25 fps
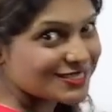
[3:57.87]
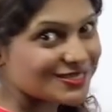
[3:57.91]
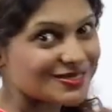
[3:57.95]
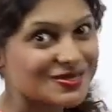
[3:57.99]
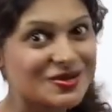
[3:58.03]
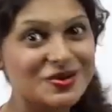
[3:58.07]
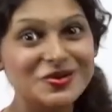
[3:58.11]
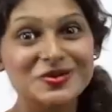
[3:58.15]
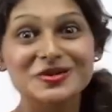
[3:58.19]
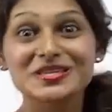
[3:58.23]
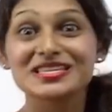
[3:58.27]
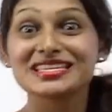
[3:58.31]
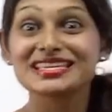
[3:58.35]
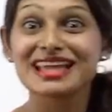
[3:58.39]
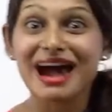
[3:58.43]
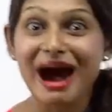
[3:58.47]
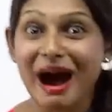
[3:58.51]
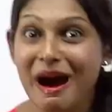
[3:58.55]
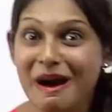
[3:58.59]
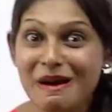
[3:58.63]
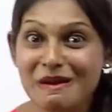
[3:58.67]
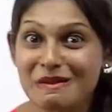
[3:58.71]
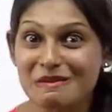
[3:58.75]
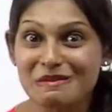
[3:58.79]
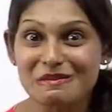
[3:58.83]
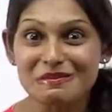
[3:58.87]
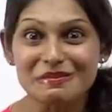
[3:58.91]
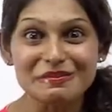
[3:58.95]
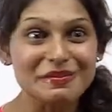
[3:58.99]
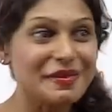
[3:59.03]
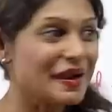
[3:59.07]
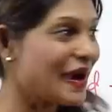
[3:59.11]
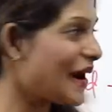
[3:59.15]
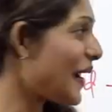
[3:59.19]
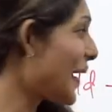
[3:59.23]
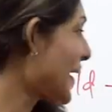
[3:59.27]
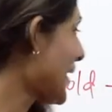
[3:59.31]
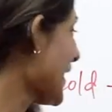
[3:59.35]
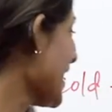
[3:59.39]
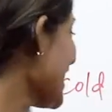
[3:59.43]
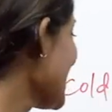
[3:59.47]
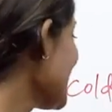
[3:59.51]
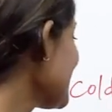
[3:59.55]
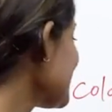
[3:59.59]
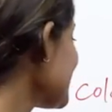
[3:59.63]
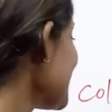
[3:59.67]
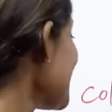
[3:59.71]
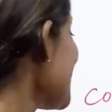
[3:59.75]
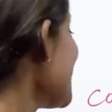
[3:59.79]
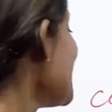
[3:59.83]
So yum, all
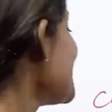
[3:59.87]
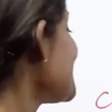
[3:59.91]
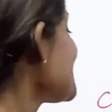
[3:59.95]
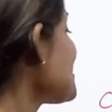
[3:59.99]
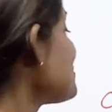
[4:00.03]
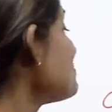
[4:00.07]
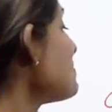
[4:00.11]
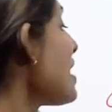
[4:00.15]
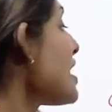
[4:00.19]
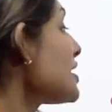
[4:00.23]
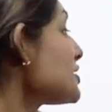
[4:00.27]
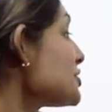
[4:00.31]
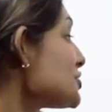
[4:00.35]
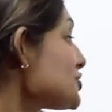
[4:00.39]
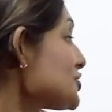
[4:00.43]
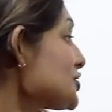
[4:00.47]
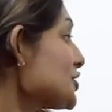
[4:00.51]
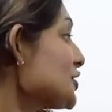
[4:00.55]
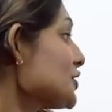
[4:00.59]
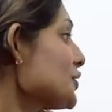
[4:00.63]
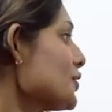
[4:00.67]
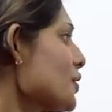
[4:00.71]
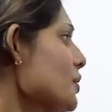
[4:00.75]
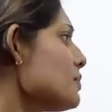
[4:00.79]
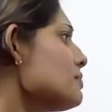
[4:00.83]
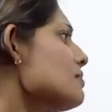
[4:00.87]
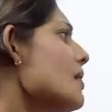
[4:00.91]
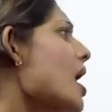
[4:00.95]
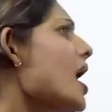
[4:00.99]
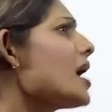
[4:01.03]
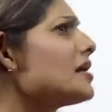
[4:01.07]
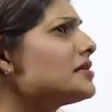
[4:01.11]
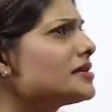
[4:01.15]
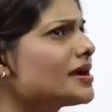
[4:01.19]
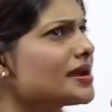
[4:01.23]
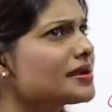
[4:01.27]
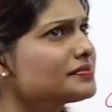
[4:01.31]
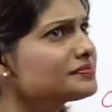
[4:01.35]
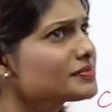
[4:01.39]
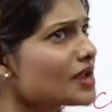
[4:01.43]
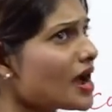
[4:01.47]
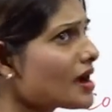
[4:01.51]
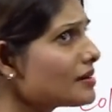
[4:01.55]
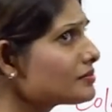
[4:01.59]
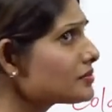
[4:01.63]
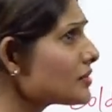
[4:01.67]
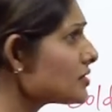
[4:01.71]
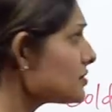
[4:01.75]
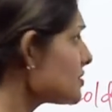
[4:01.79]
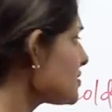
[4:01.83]
right? So mochaccino,
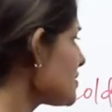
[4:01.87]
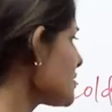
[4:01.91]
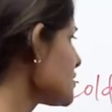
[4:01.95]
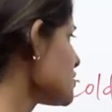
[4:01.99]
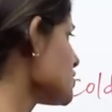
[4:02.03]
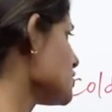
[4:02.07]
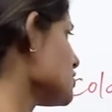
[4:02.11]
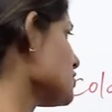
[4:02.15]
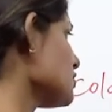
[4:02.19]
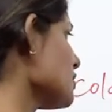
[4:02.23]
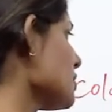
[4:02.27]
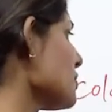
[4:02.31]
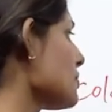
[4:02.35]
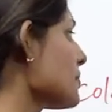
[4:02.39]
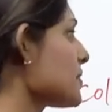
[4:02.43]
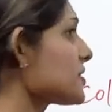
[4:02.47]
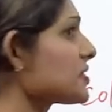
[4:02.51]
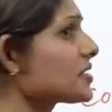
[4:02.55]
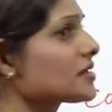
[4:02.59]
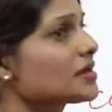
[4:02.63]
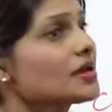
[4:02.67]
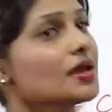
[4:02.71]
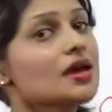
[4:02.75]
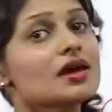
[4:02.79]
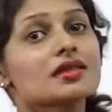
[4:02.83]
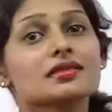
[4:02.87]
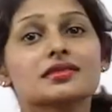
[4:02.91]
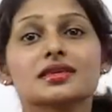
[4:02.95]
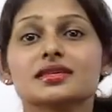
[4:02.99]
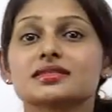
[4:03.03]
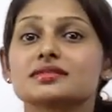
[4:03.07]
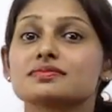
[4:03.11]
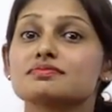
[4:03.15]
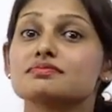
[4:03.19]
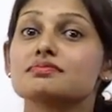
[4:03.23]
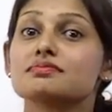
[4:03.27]
I'm not so sure whether there's